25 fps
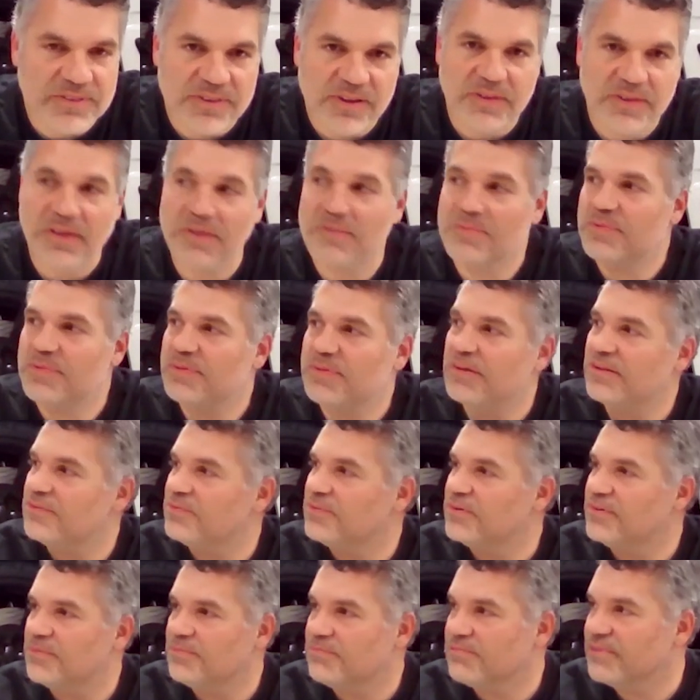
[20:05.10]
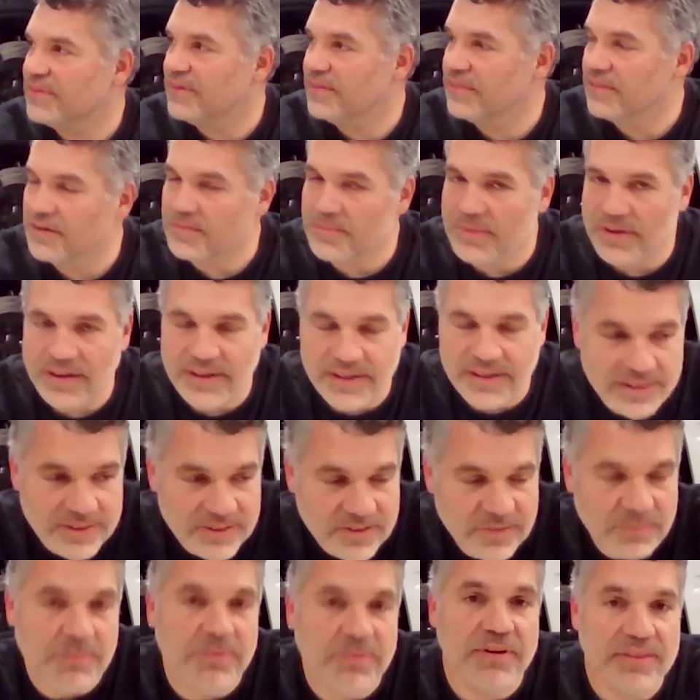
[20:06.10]
no help. This was pretty low
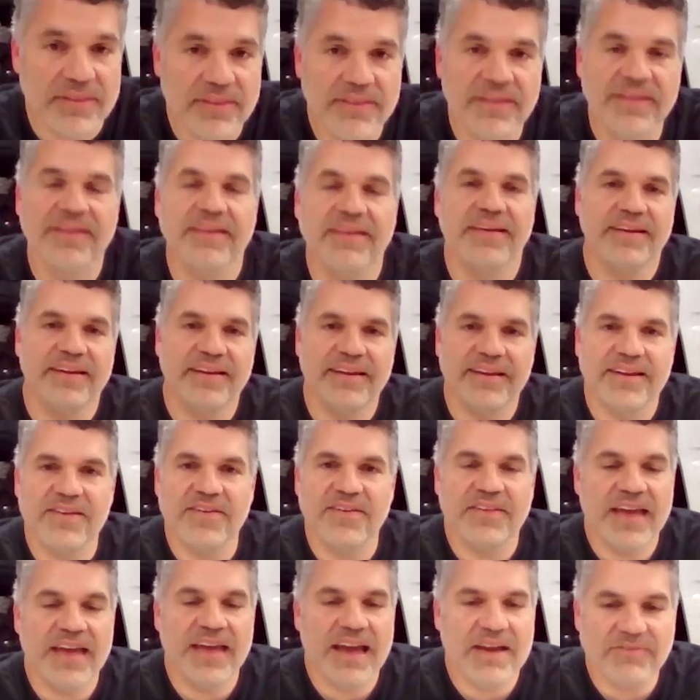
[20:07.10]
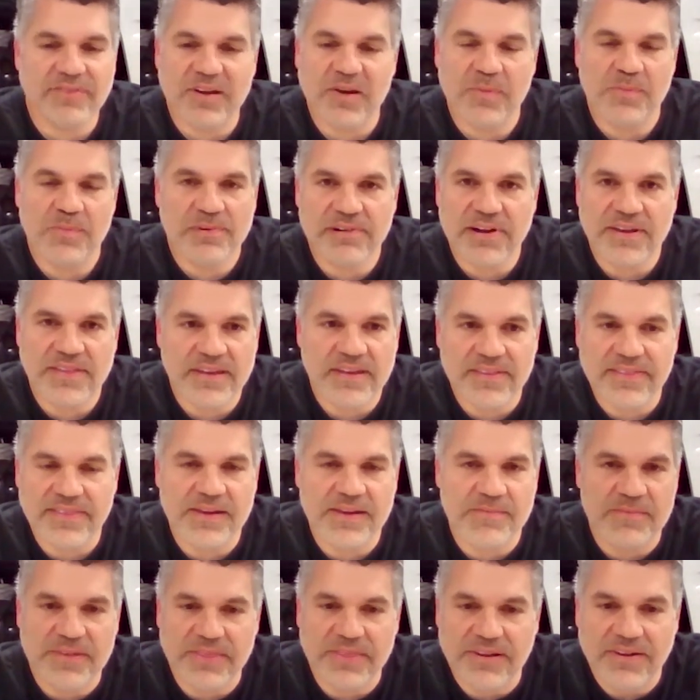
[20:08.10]
miles, but you don't have to upgrade anything.
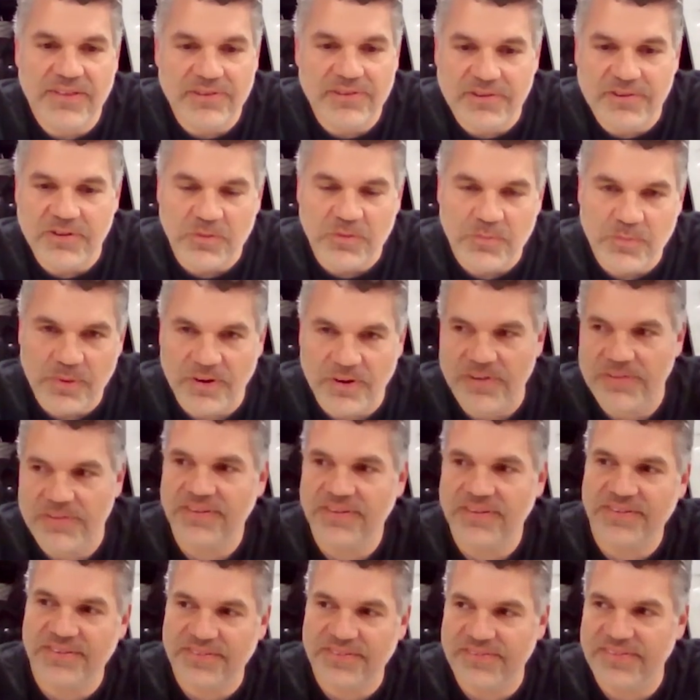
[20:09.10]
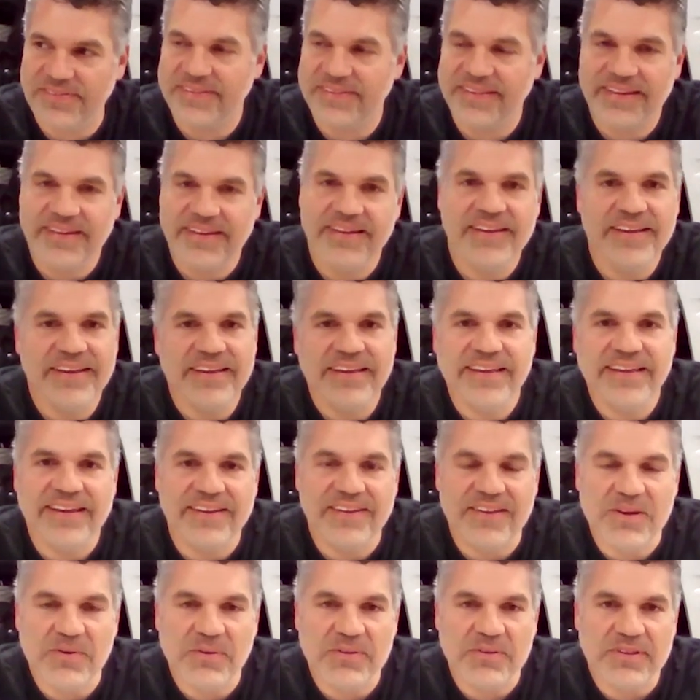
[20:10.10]
I mean, the other cool part is,
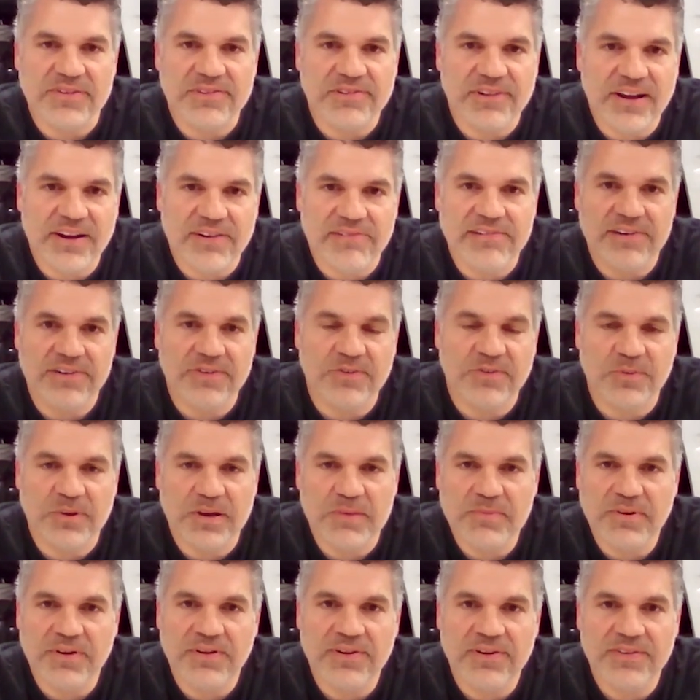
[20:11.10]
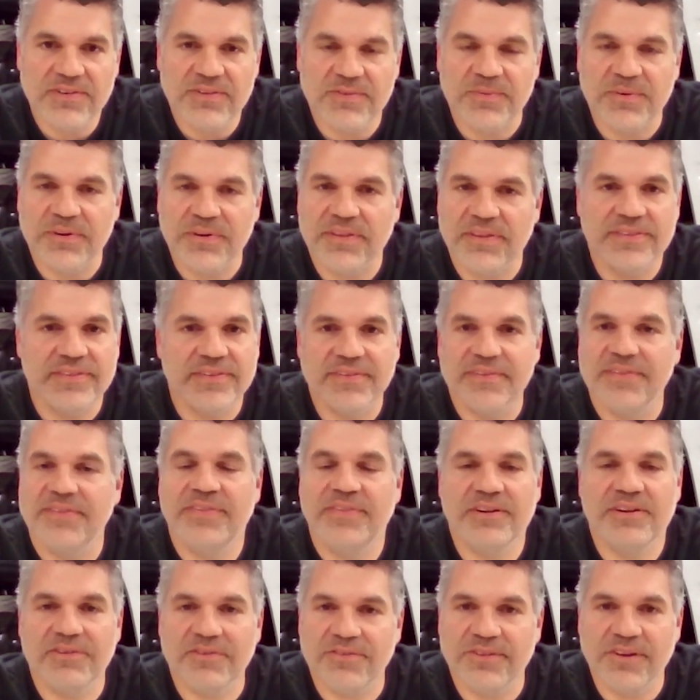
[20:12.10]
you want to try out rear sway bars? Well,
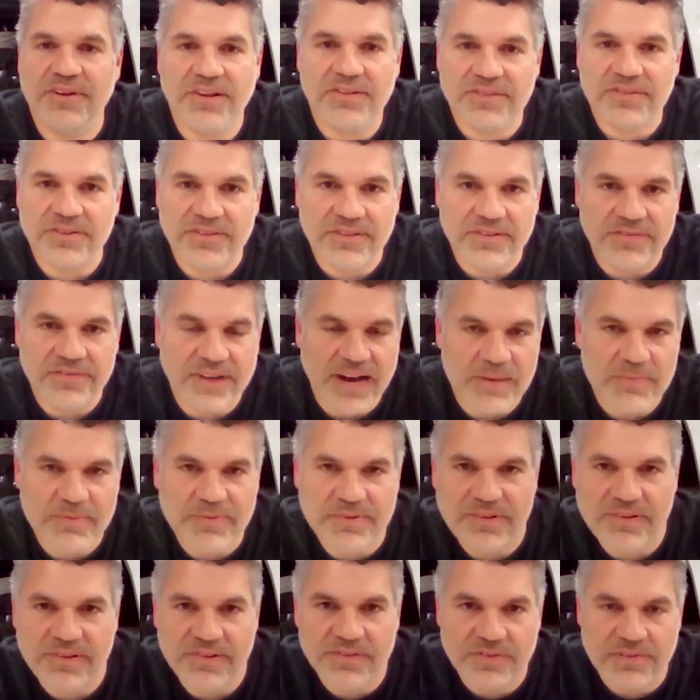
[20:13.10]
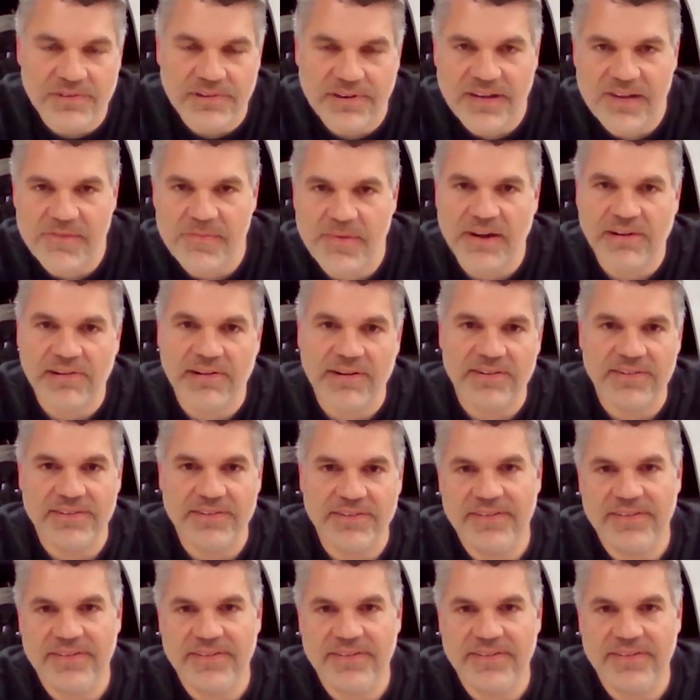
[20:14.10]
there's dozens of options for a Camaro.